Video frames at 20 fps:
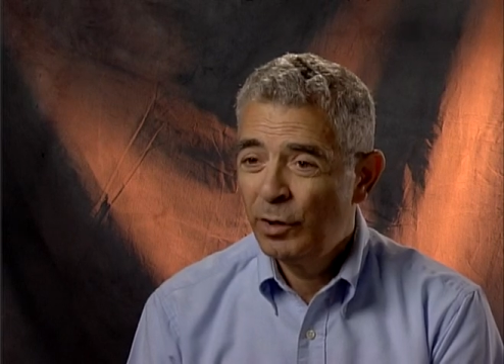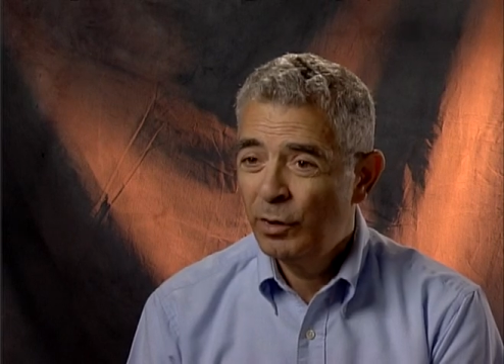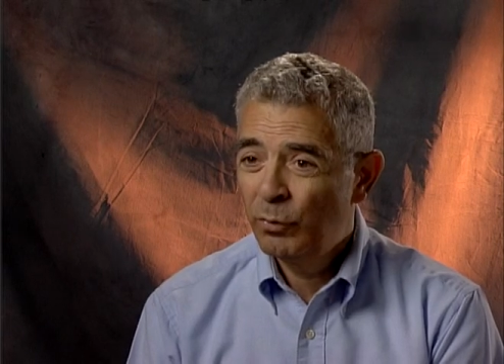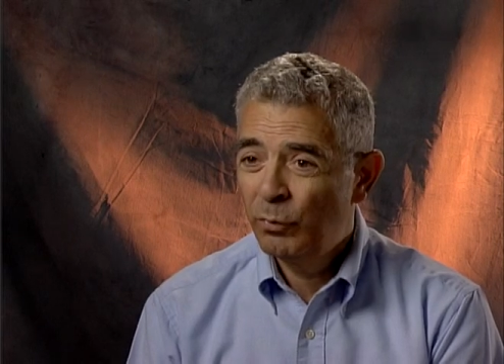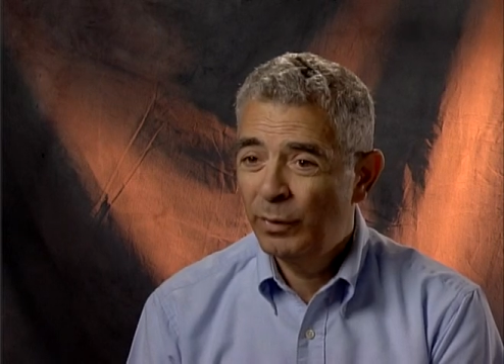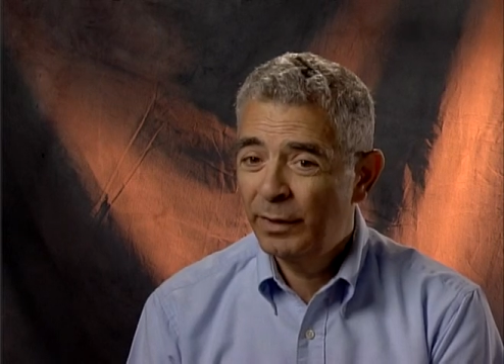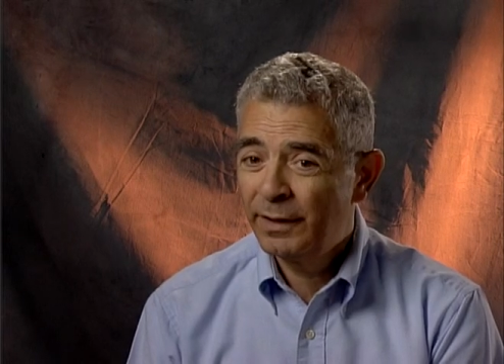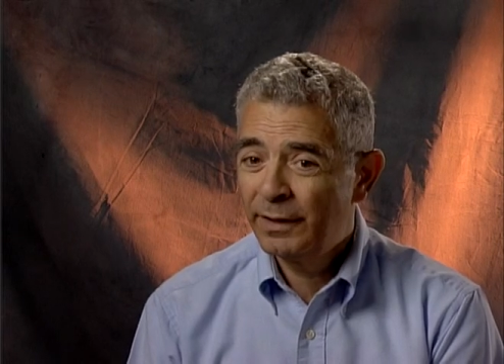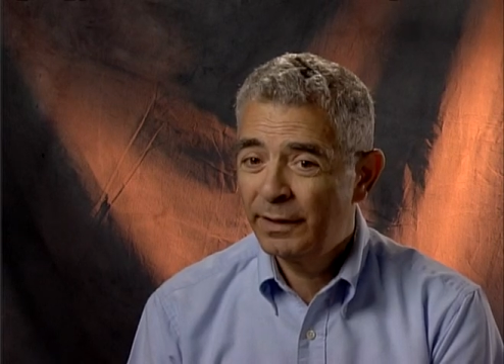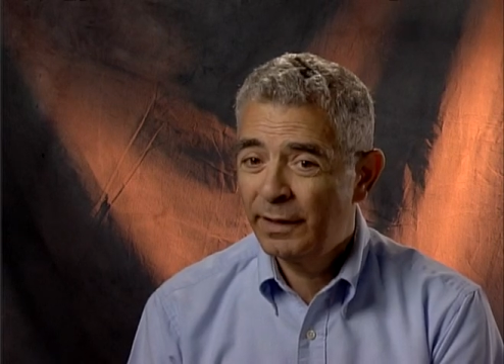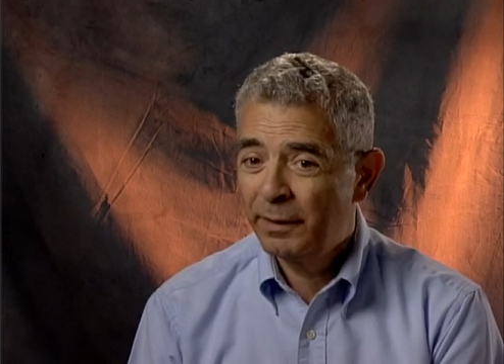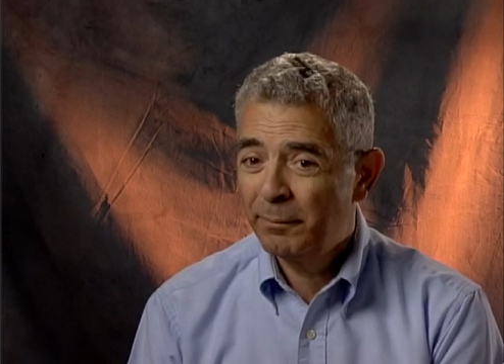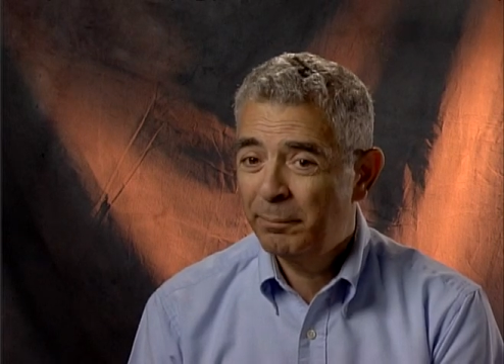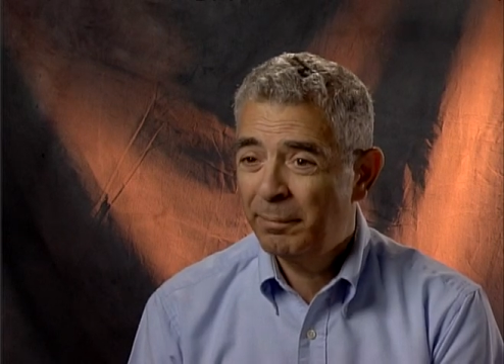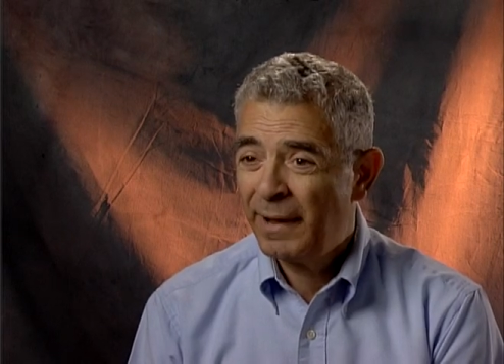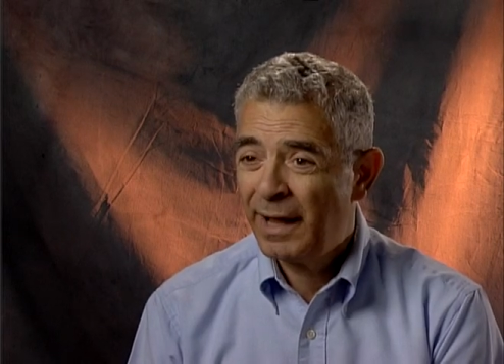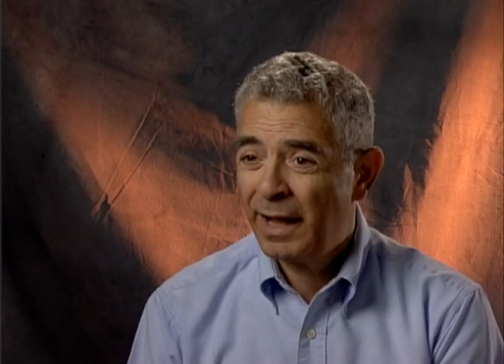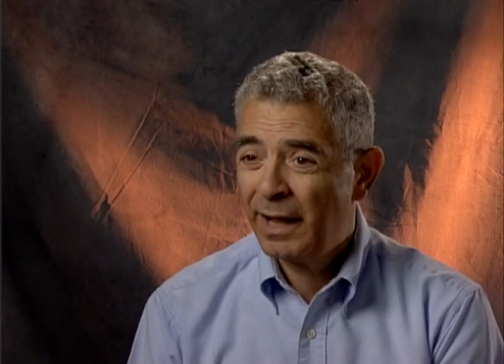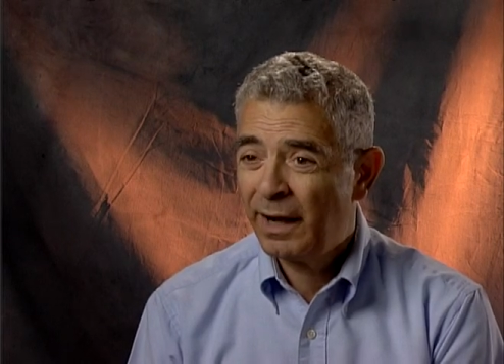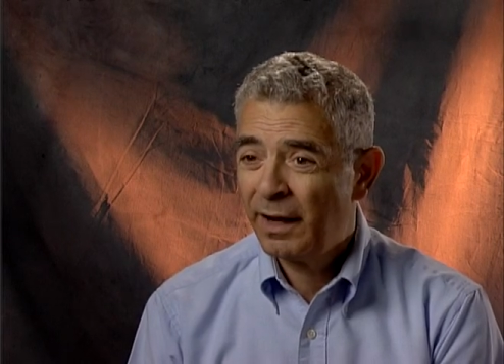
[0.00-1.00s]
when the
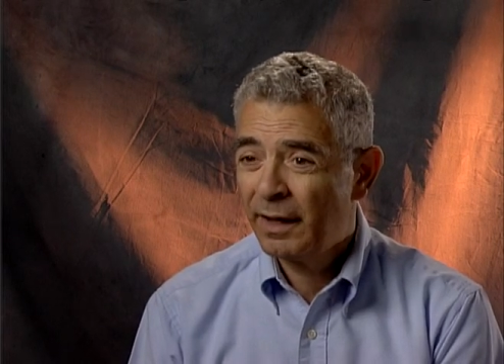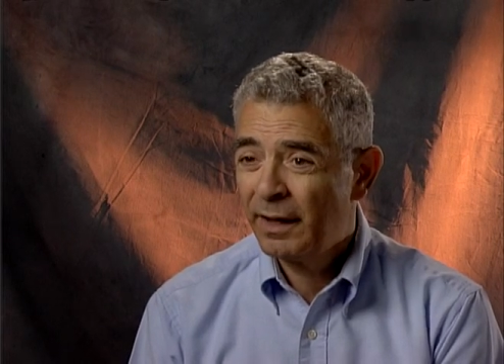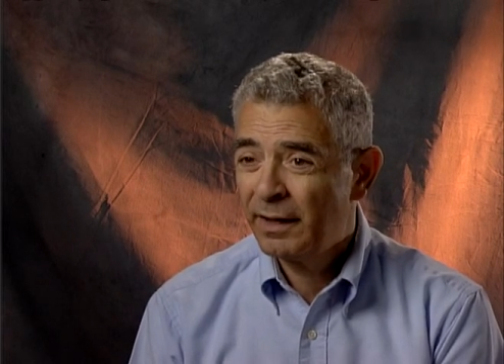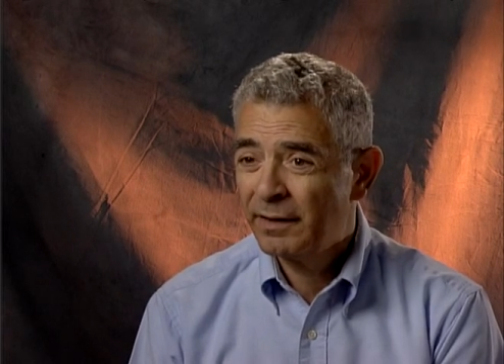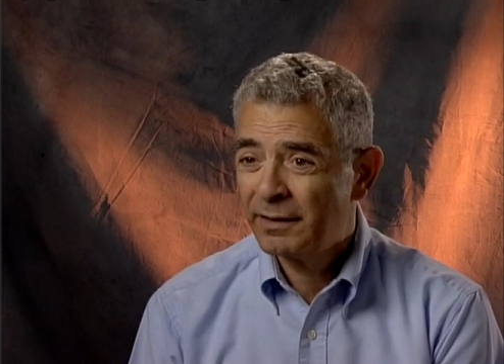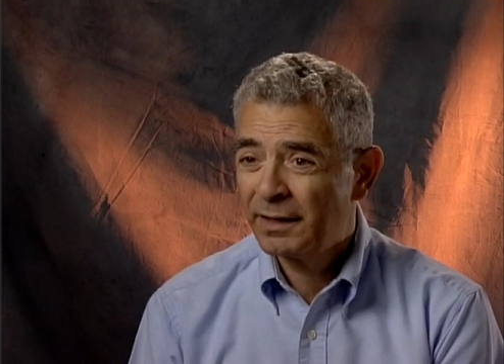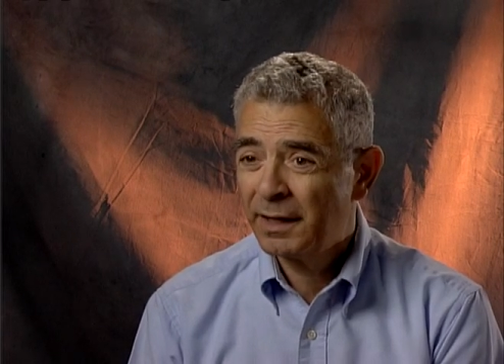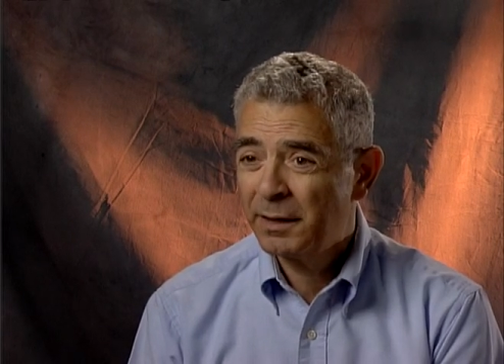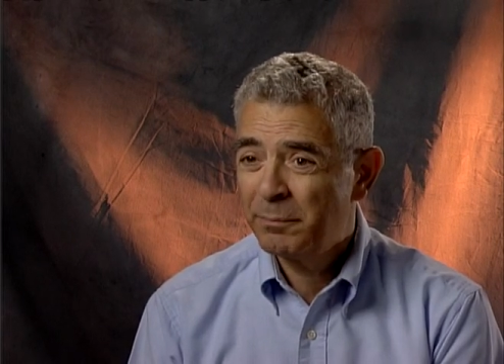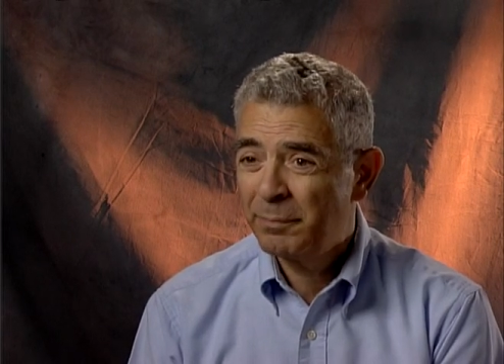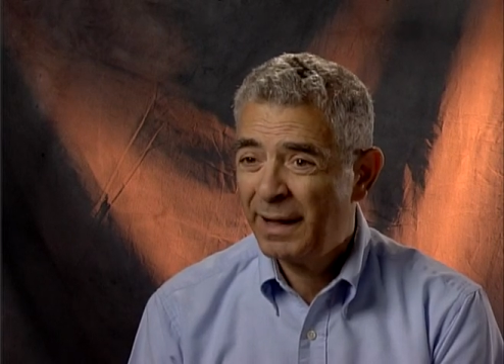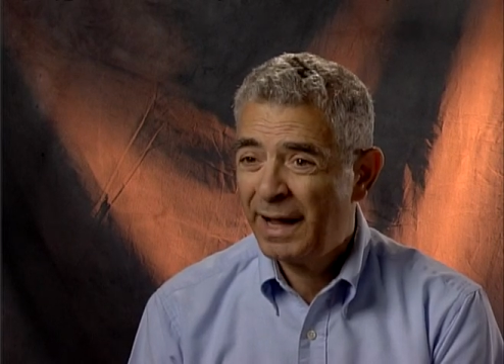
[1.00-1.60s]
polyethylene